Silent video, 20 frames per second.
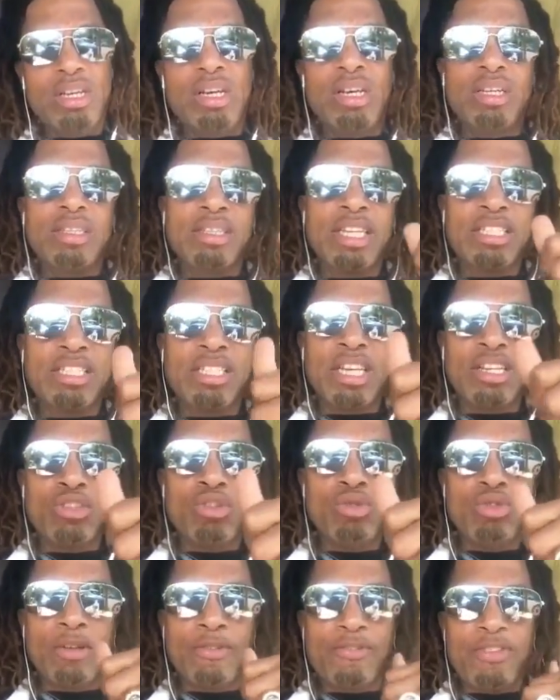they said
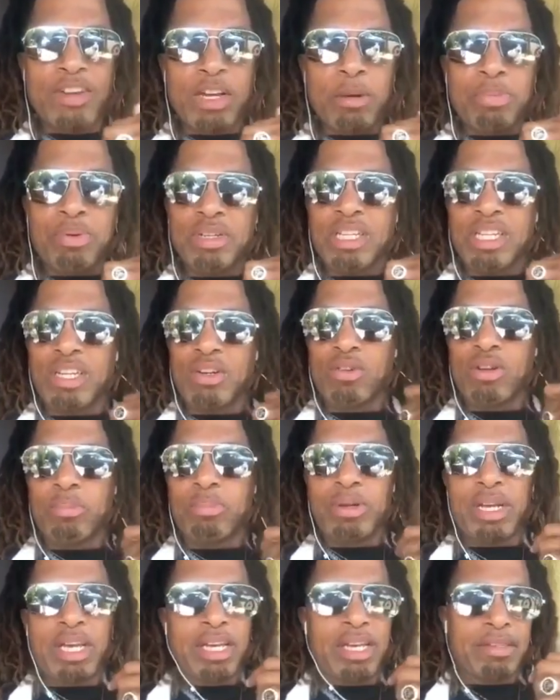use your fingerprint to get on the
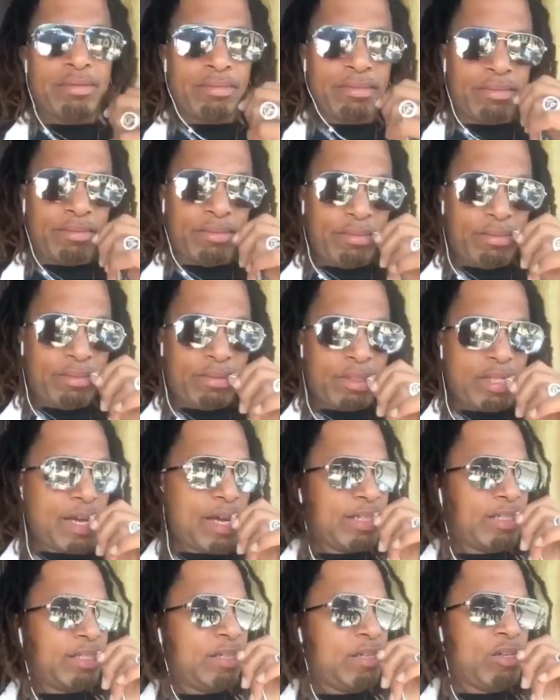plane. I
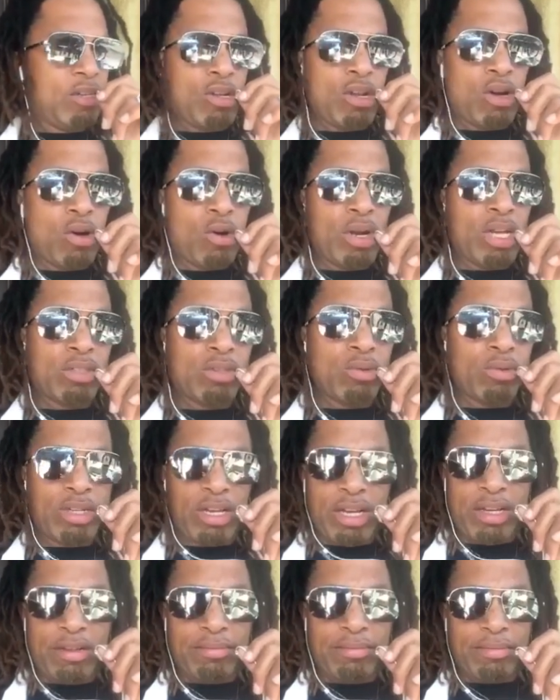said no, that's
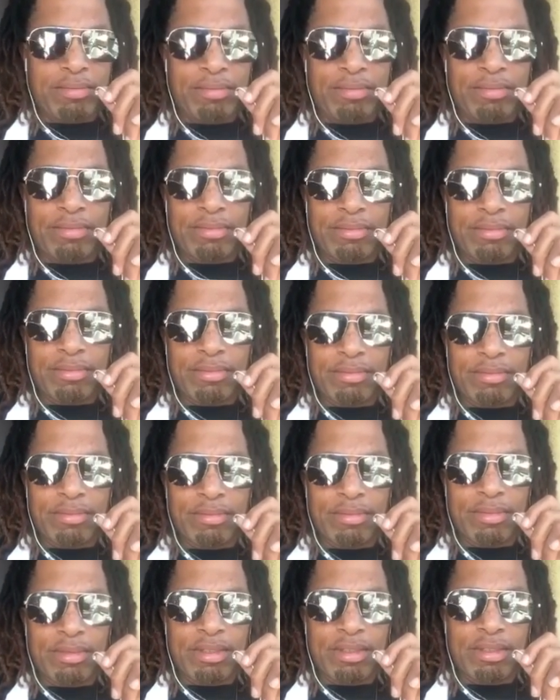okay.
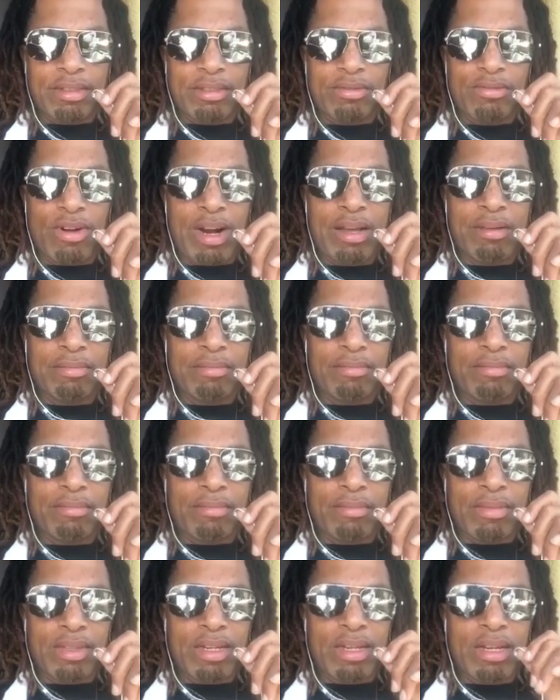Right?
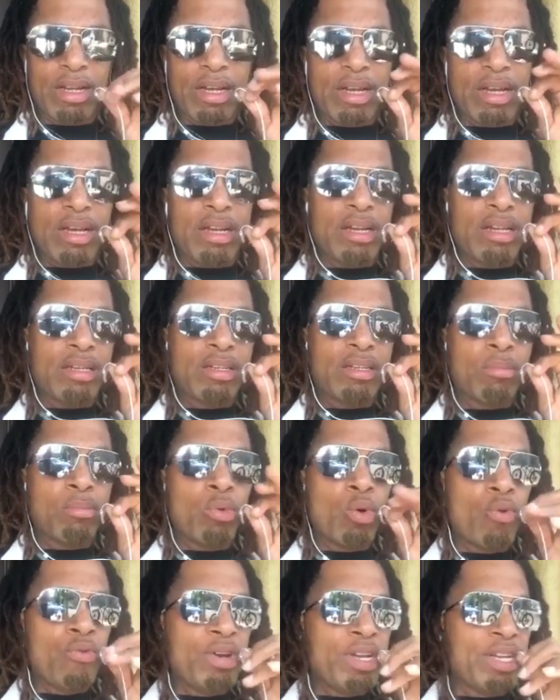The
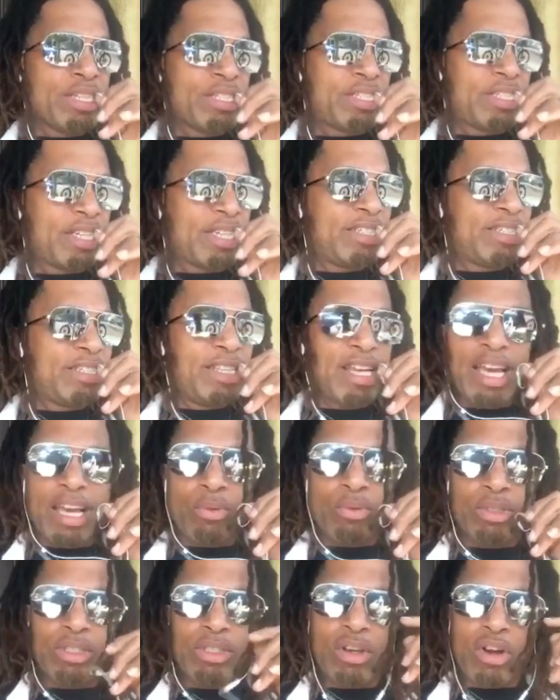movie The Sixth Day
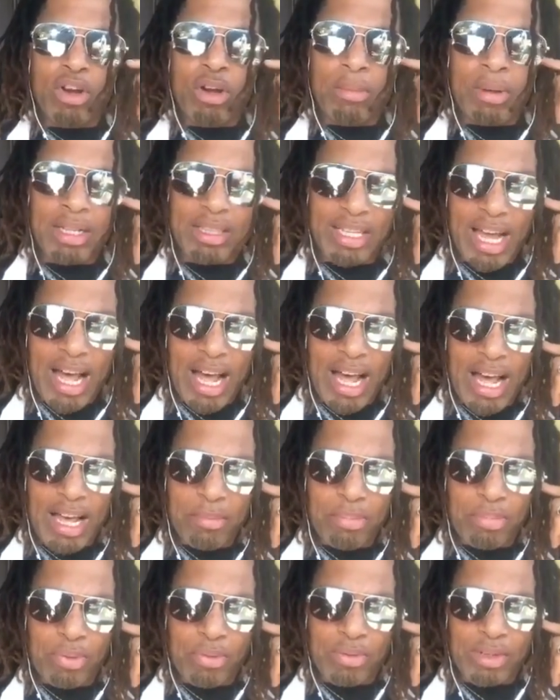was talking about the
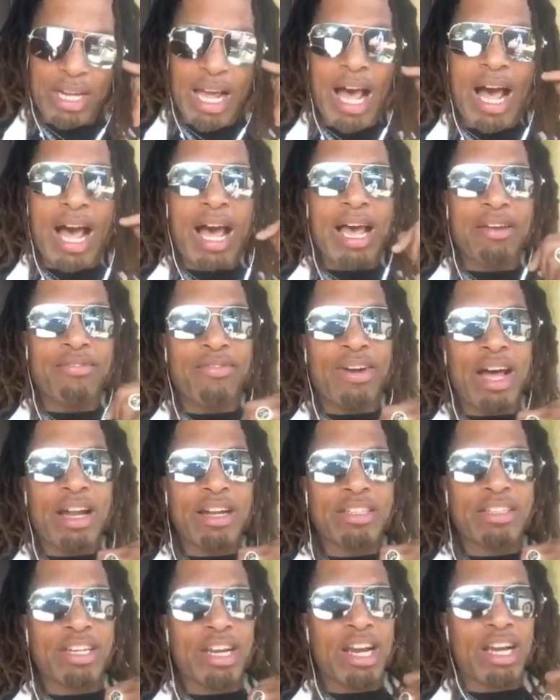eye
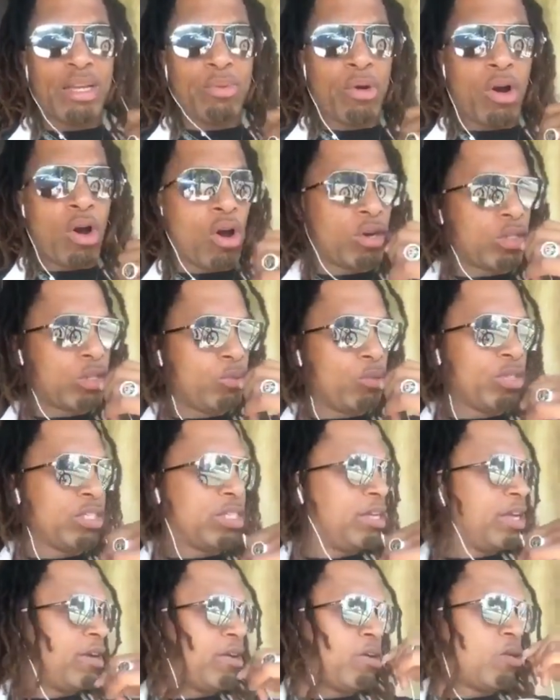voluntarily with Arnold
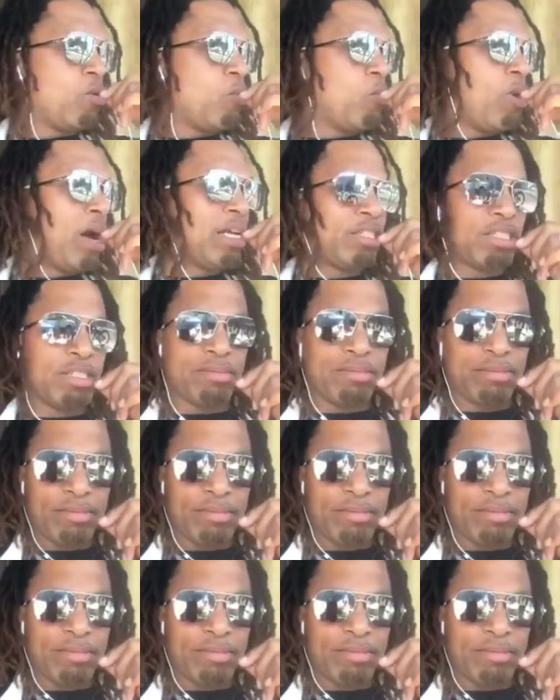Schwarzenegger. Go watch it.